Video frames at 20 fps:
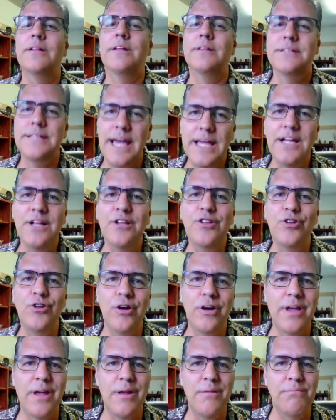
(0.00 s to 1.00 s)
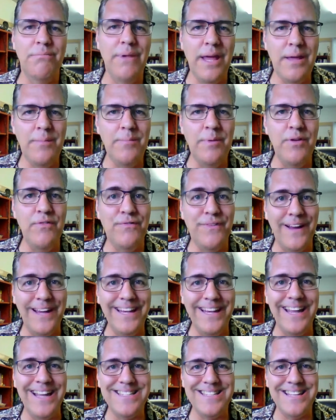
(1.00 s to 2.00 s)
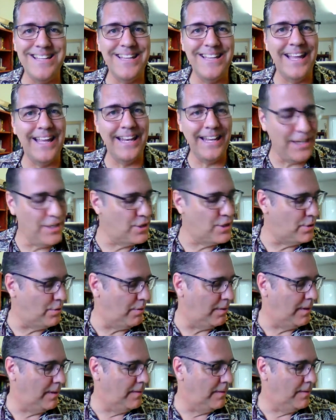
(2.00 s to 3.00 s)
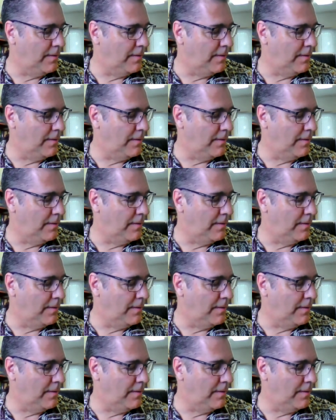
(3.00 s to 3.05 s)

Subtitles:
take a look at maybe financing that into it.